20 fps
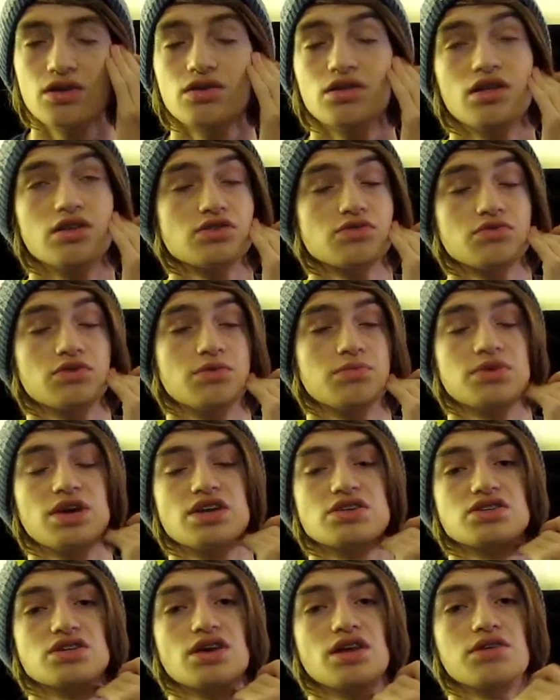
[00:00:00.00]
That's what I'm
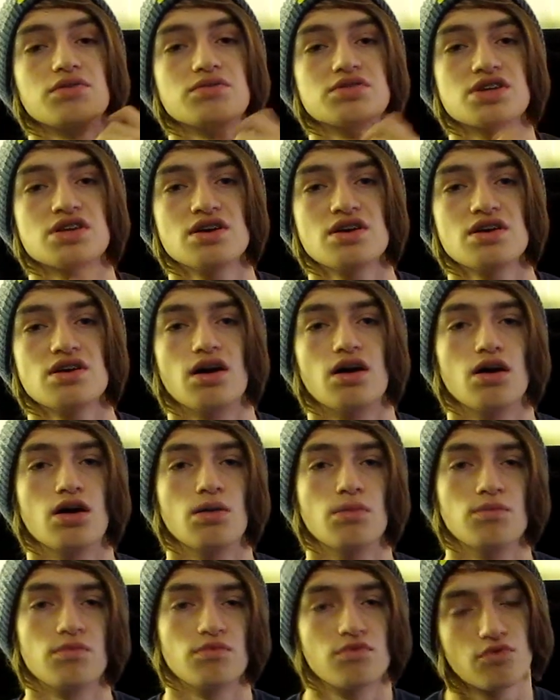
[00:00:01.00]
guessing. Anyways,
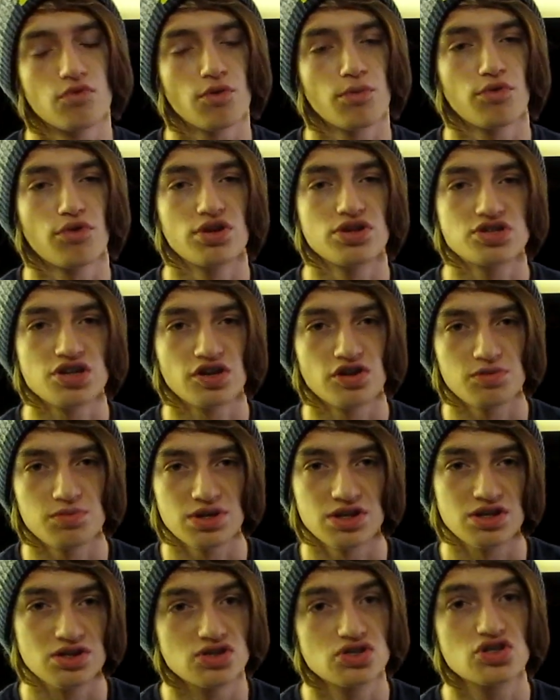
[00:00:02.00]
4.1 Jelly
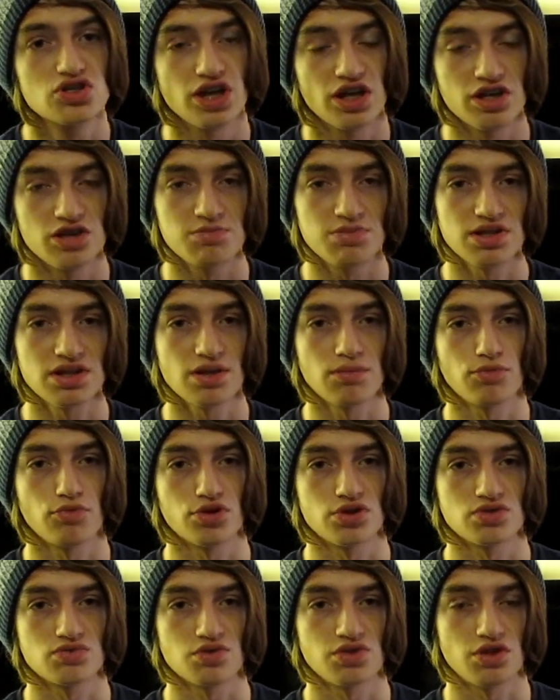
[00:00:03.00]
Bean is Jelly Bean. It
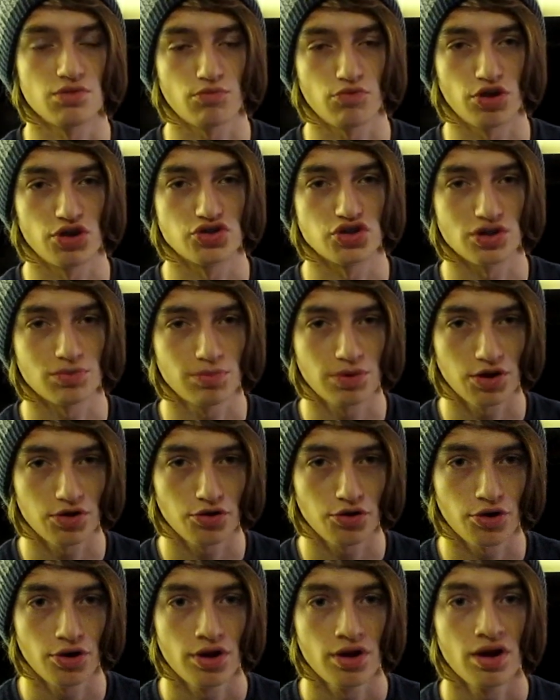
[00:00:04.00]
brings with it Project
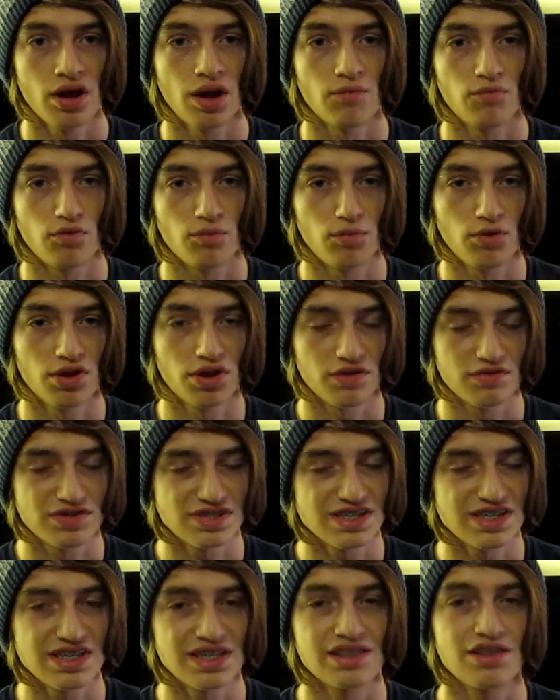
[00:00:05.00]
Butter, and from what I've
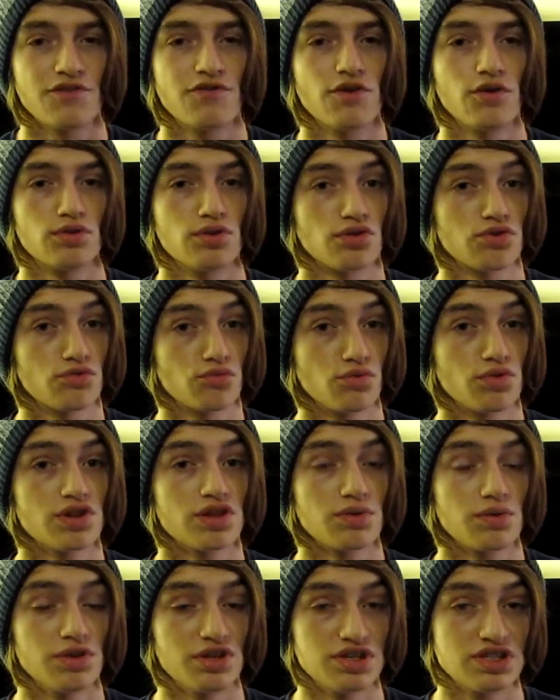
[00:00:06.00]
seen, the phone looks
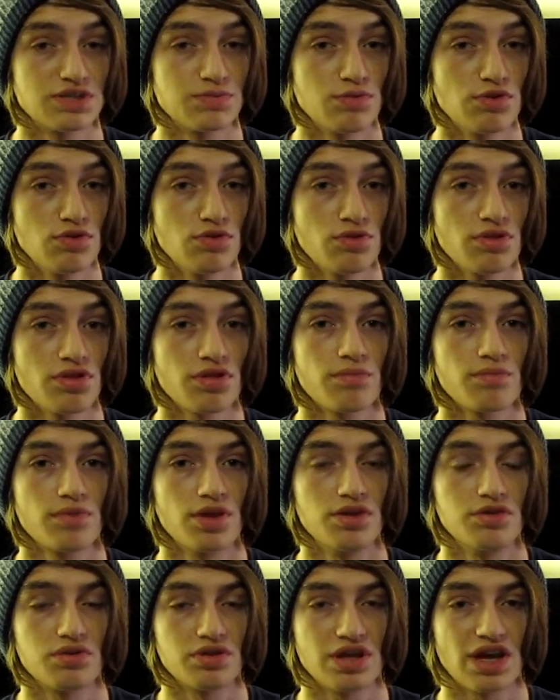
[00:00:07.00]
really, really smooth,
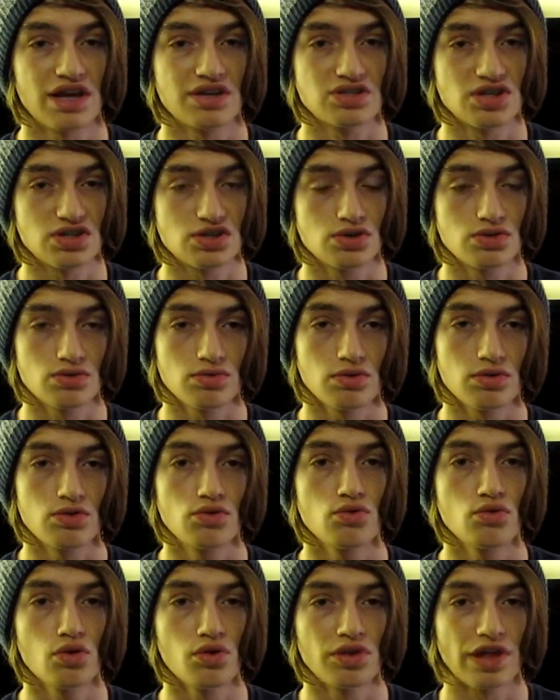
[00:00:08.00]
and you can access
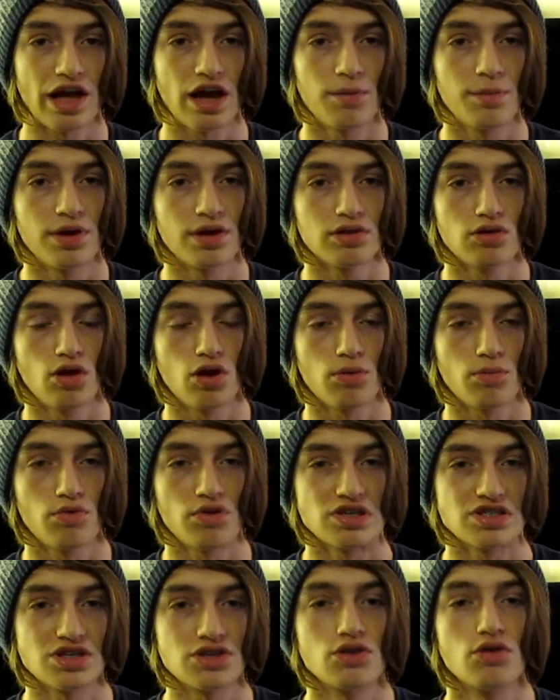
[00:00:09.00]
Google Now by long
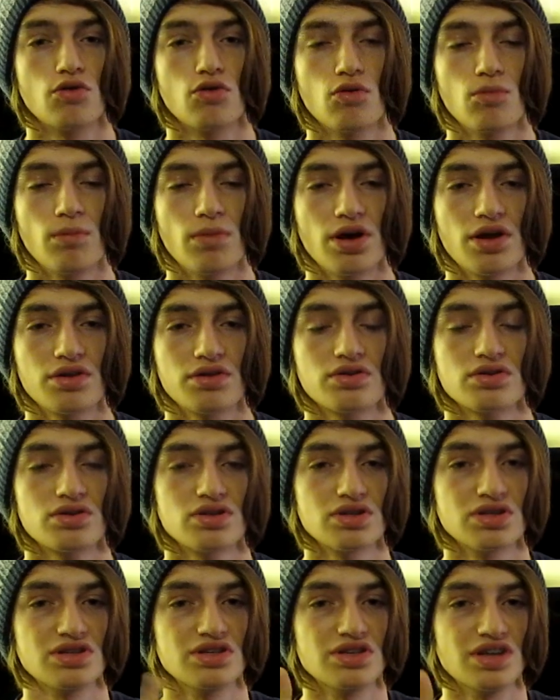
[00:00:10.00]
pressing the home button.
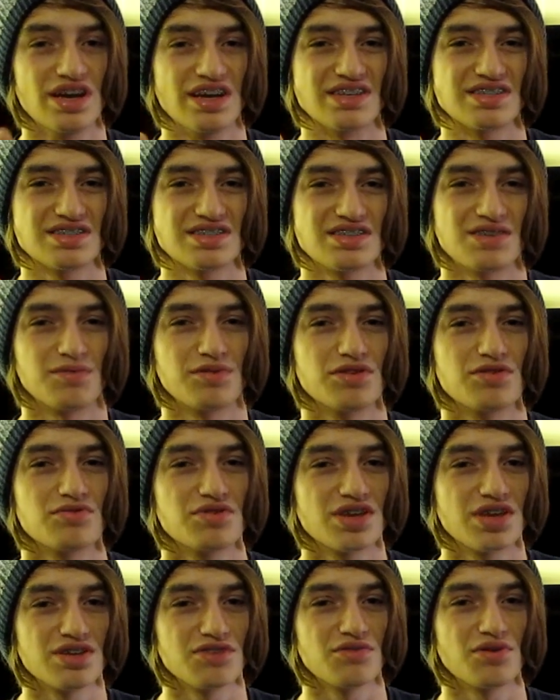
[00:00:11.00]
Yes, something you
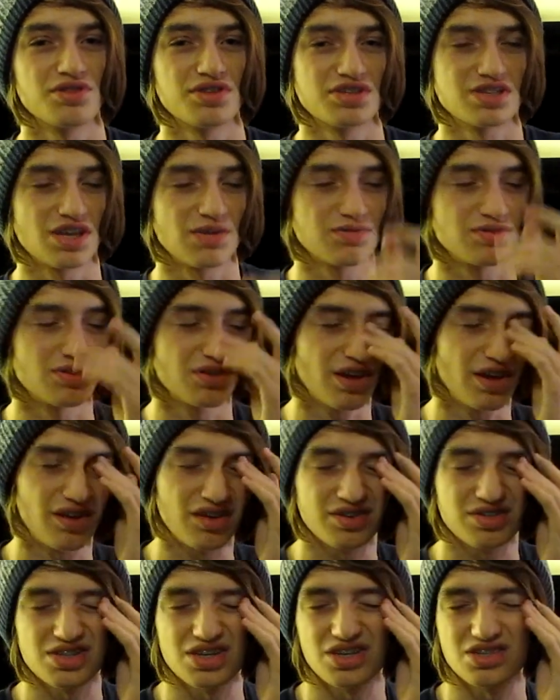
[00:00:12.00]
can't do on the Samsung
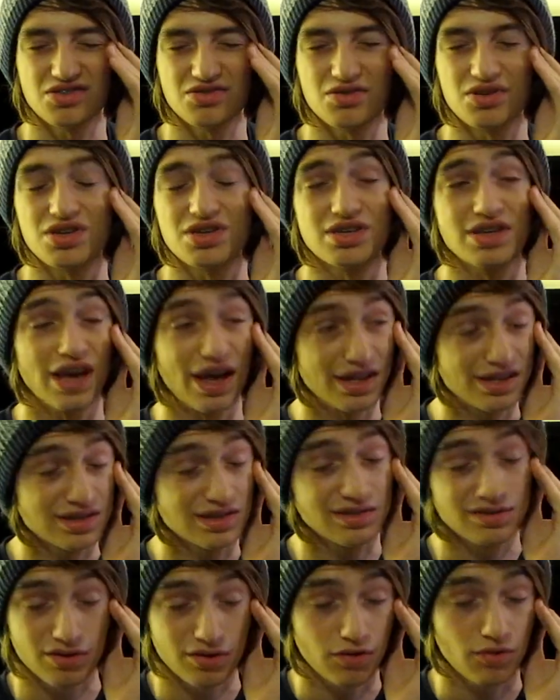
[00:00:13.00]
Galaxy S3 yet.
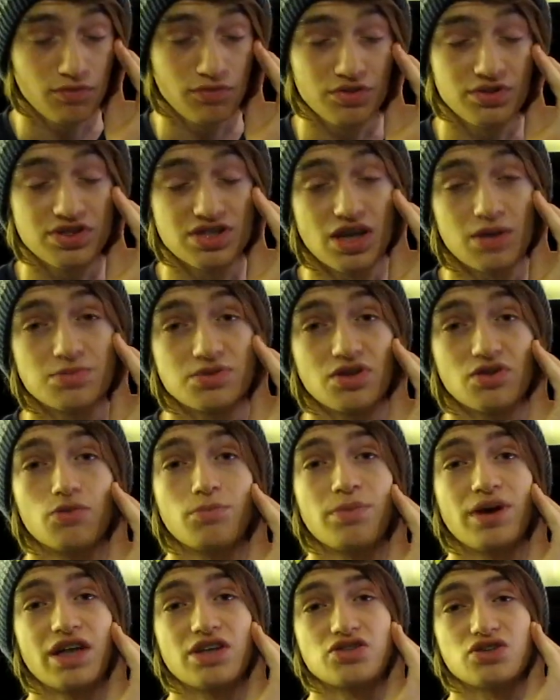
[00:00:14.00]
Hopefully Samsung will
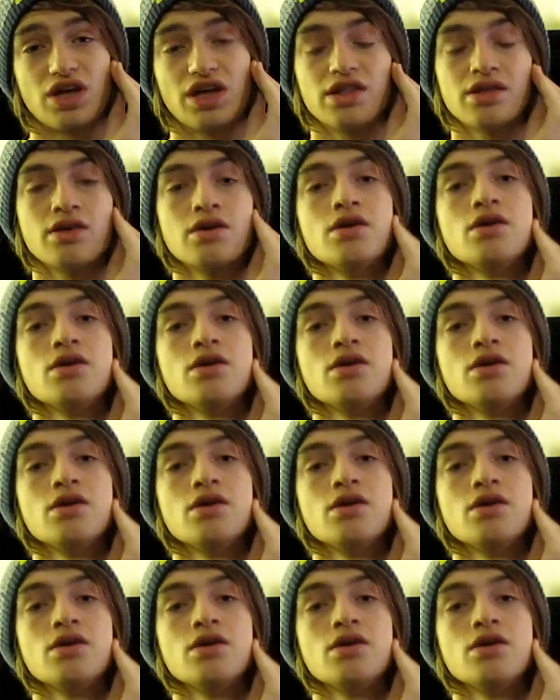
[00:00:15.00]
patch that.